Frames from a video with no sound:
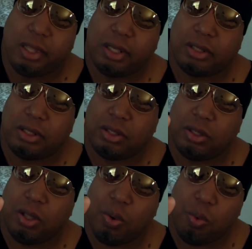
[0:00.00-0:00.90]
There's
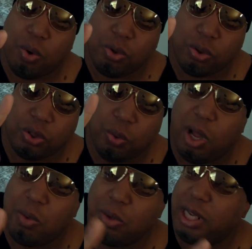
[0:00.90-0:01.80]
there's the
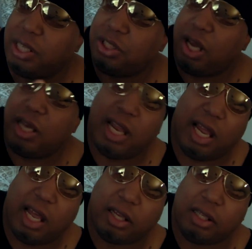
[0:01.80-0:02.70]
one where it gets shot
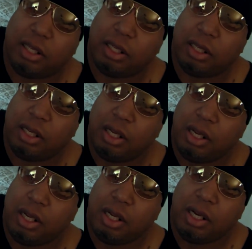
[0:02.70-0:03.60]
down,
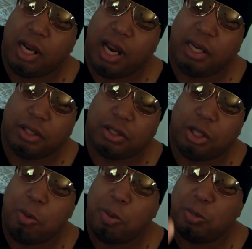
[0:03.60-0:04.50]
and there's
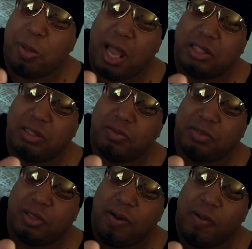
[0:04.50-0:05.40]
two
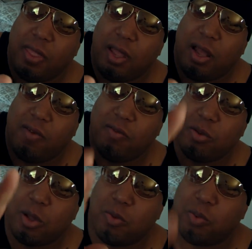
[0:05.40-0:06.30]
perspectives of
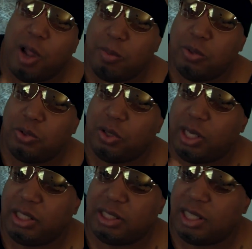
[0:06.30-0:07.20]
the rebels on
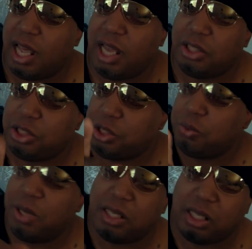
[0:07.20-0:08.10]
each side
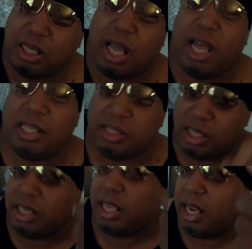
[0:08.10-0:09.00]
shooting at the guys
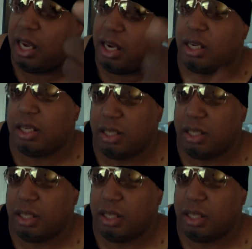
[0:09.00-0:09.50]
in the air.